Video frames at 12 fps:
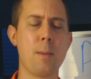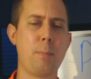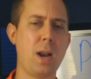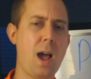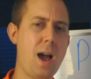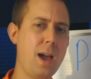
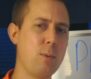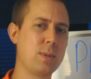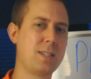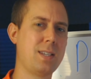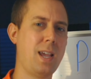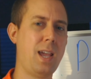But I
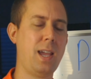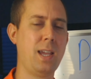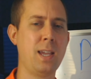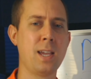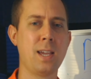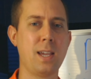would
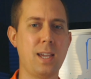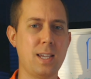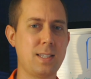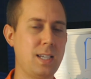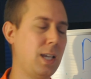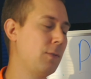say
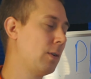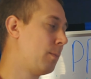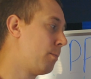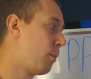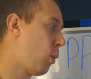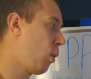it's
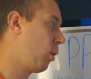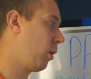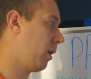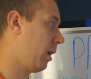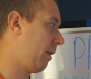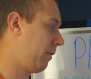even
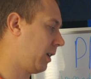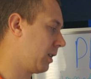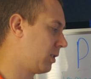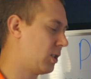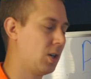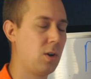more of a
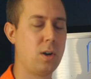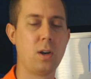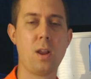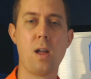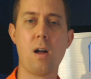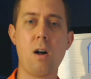
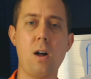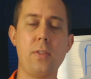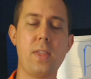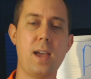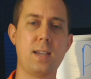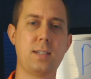concern
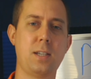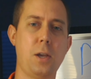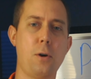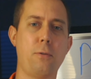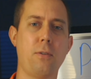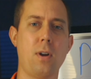on the
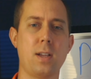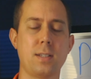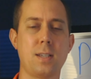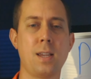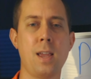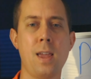SEO
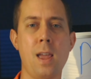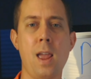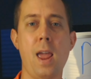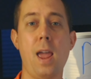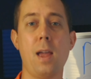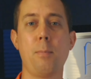front
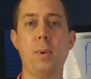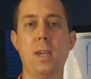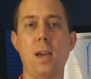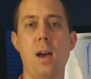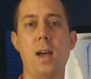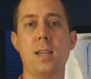
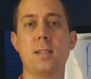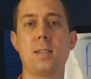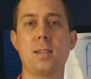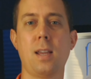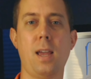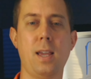
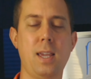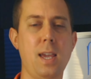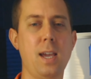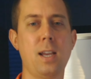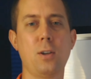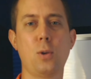because,
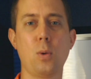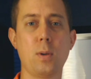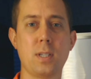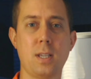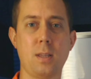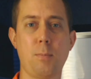again,
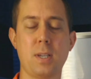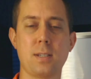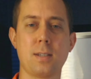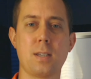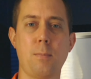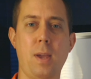Google's in the
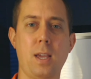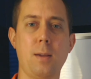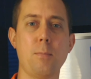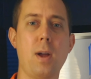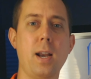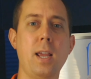business of
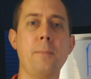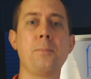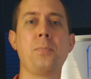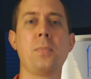making money.